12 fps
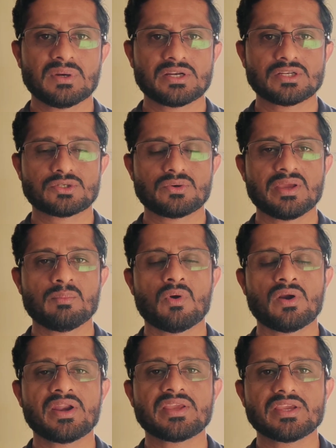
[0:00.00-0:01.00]
But today
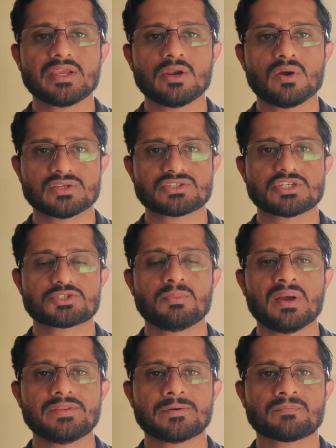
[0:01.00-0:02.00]
morning he lost his
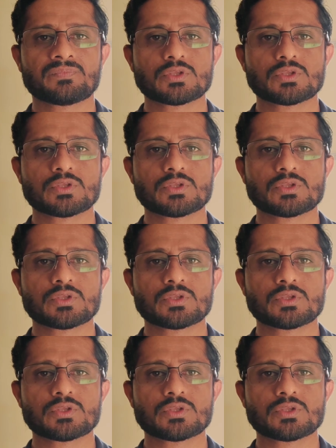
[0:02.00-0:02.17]
mother.